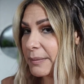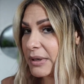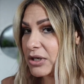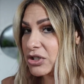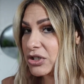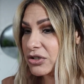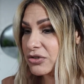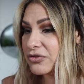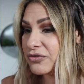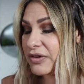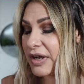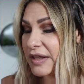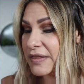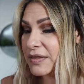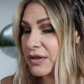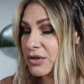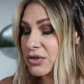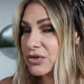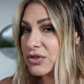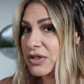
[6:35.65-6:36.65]
Make sure you
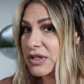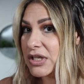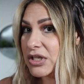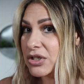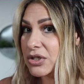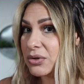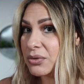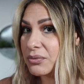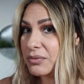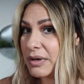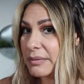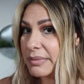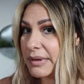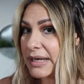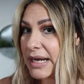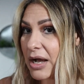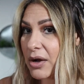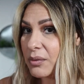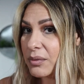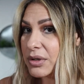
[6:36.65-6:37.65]
find those so that you don't rip
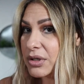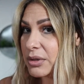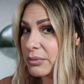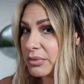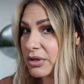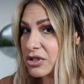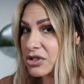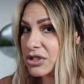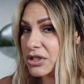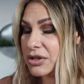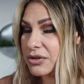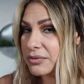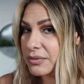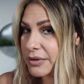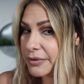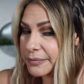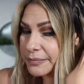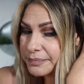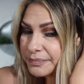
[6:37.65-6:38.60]
it out when you're brushing through.